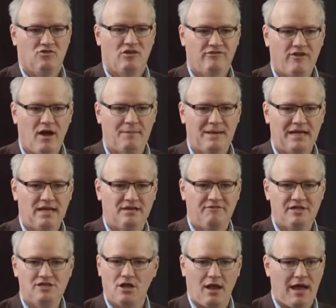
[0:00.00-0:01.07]
So if I'm an
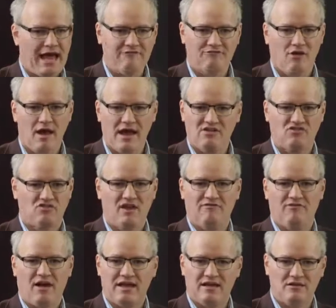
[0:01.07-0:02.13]
individual, I have rights.
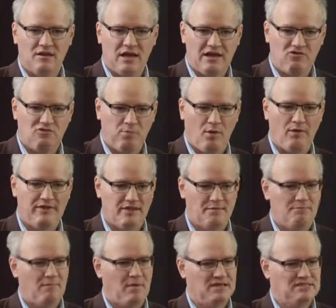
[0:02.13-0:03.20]
If I can exploit
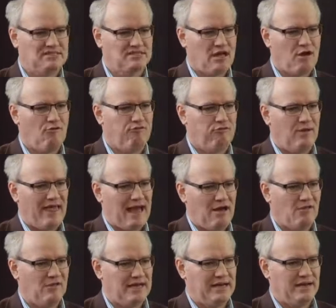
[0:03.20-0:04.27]
them myself
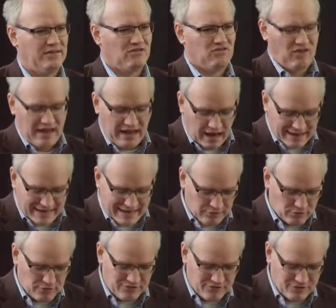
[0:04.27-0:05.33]
without the need of the state, I get
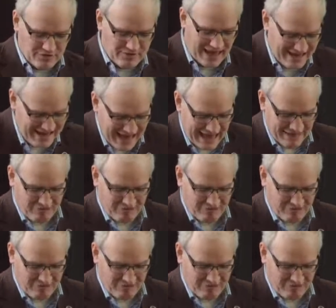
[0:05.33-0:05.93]
on and do that.